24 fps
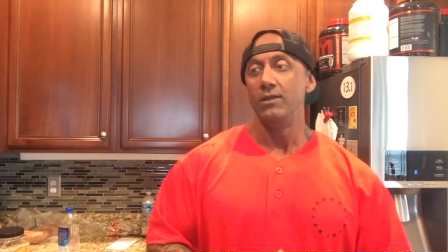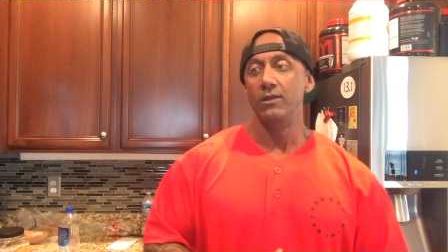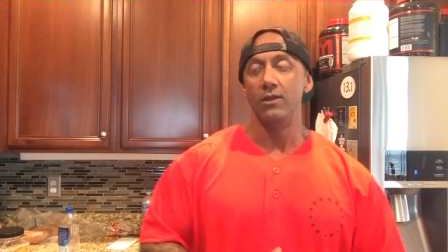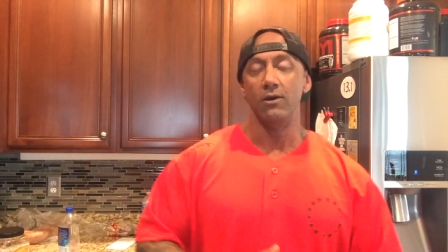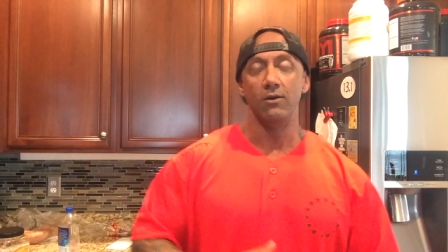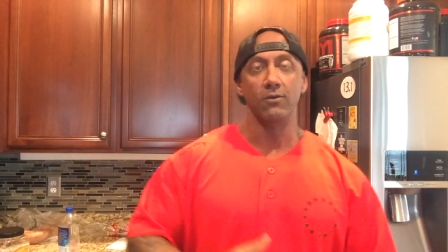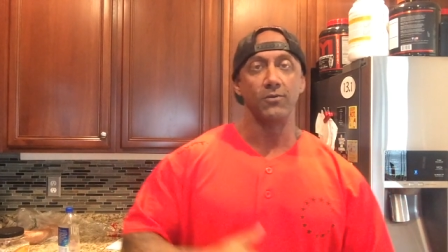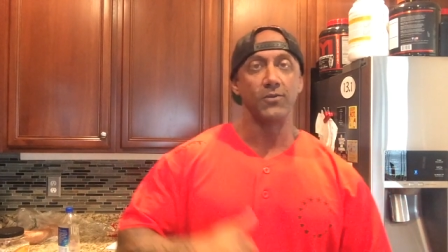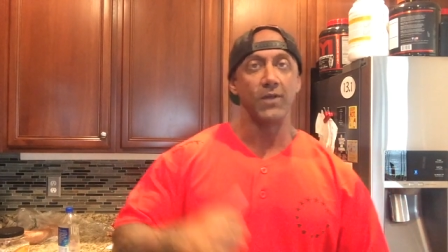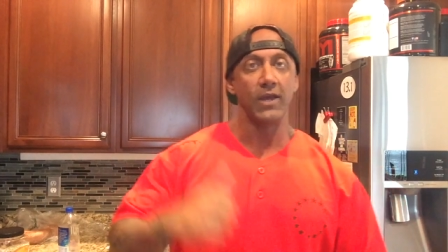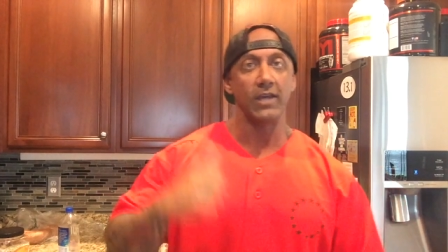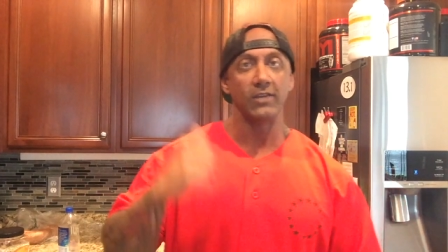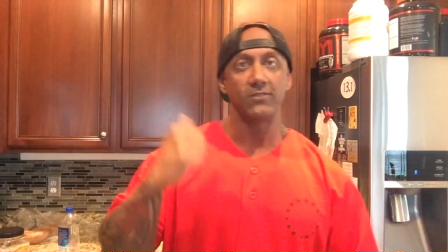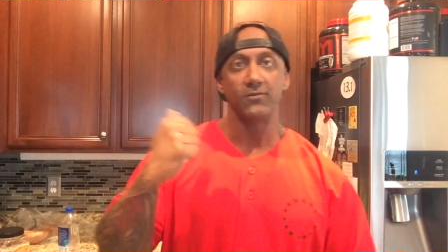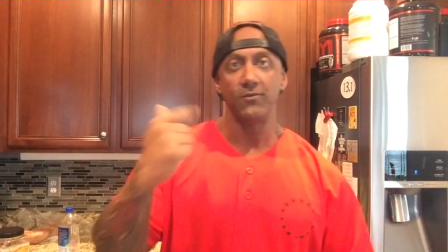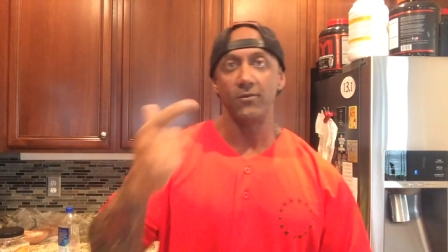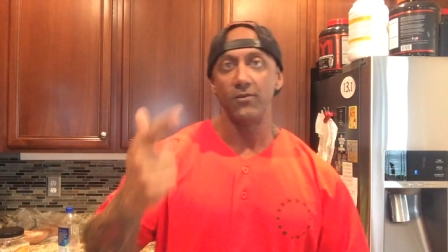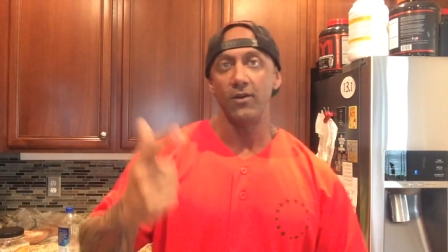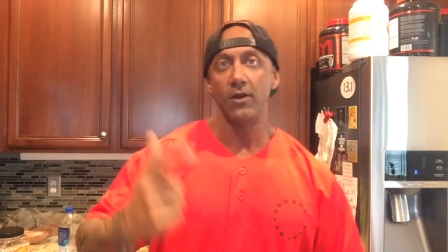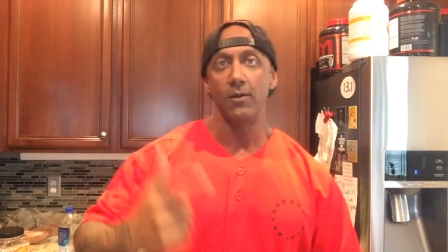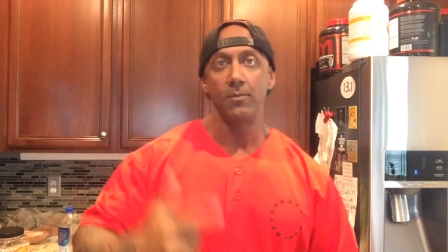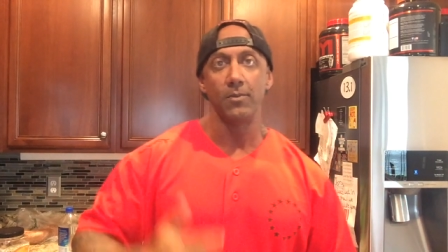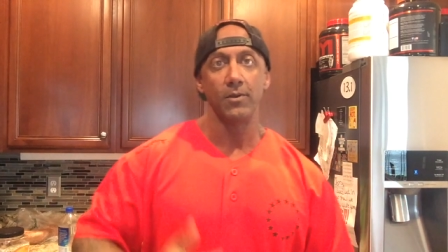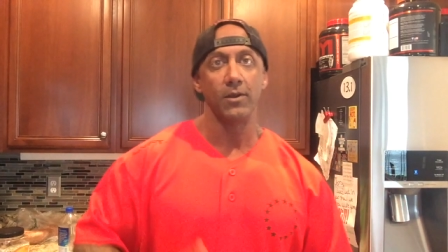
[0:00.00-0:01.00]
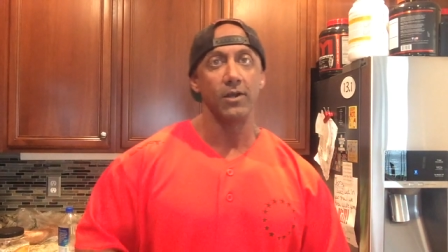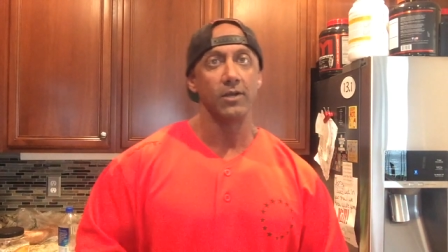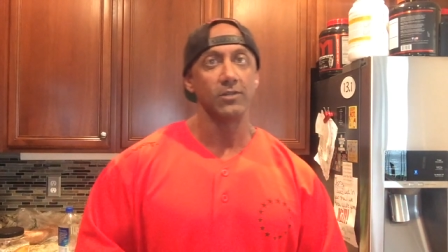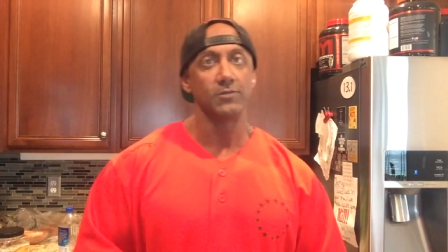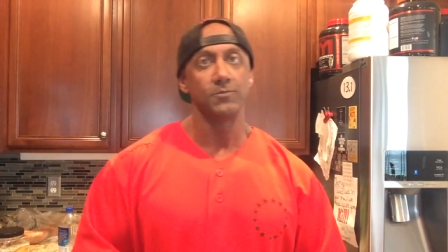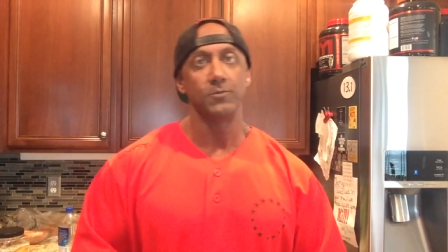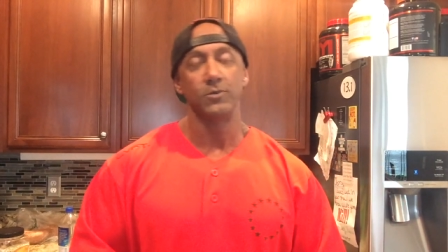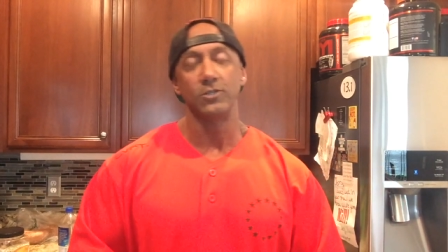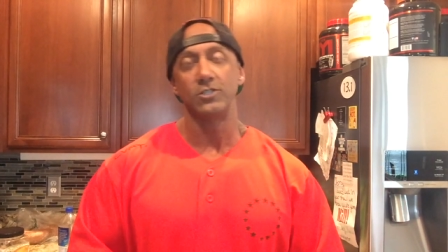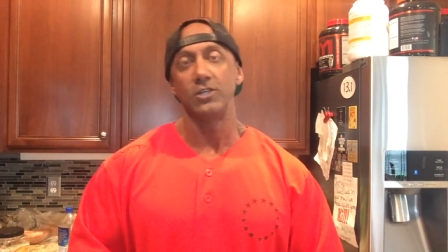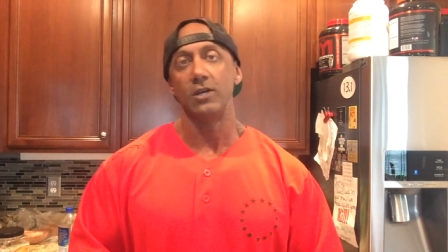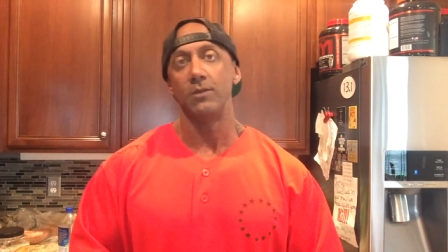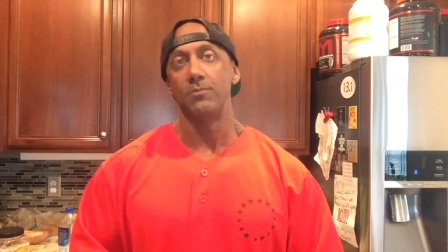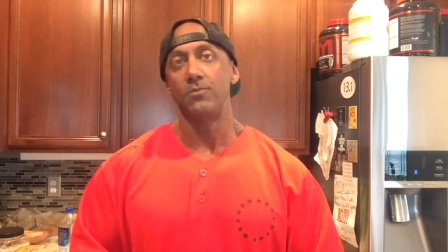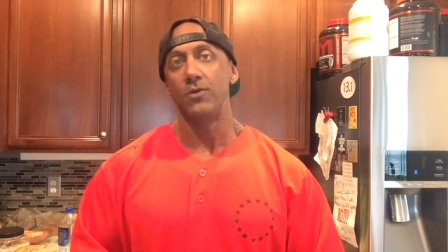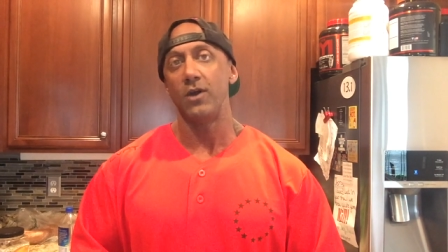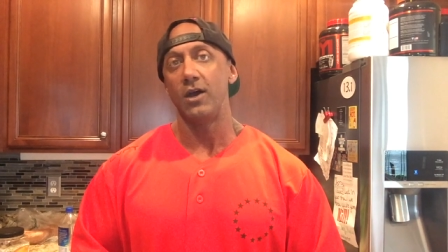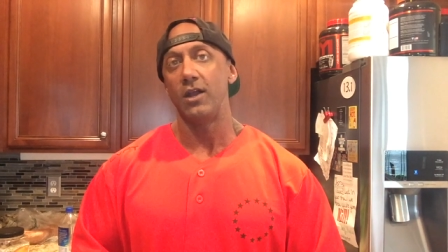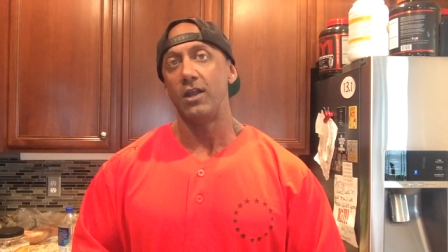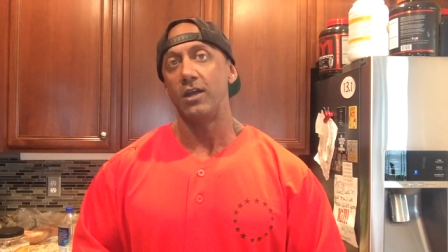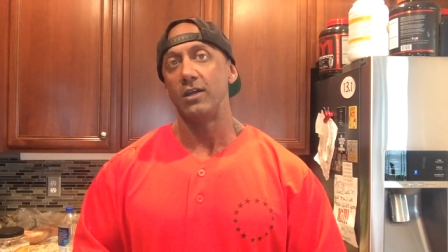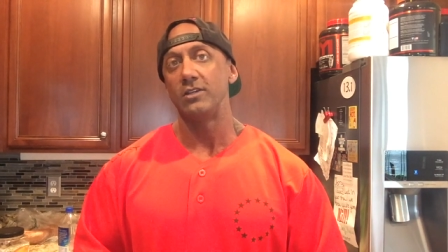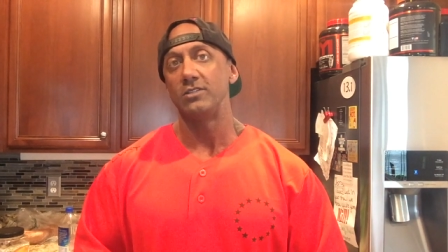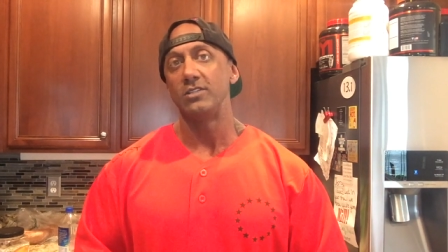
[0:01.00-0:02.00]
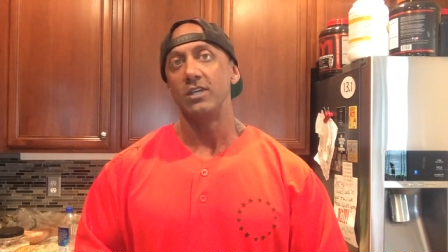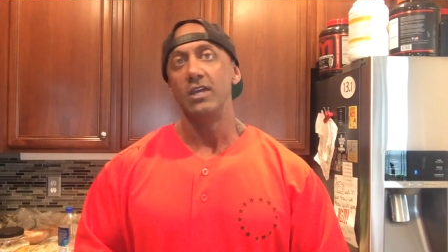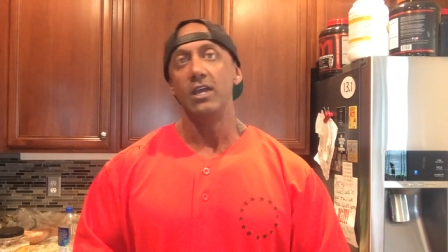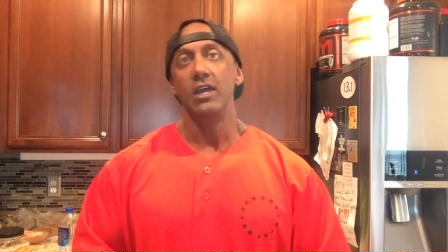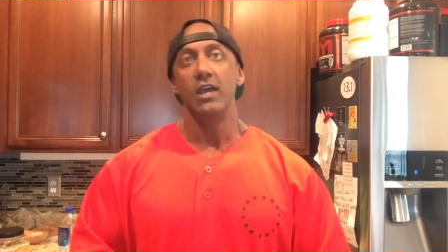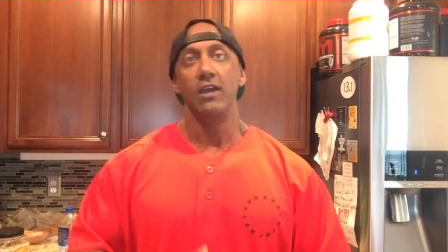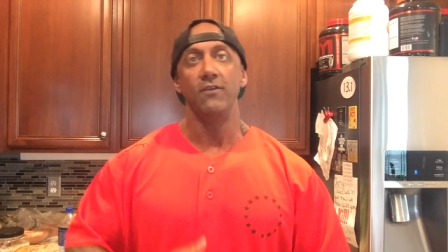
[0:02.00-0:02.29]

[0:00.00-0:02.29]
No, thanks for helping us push our products.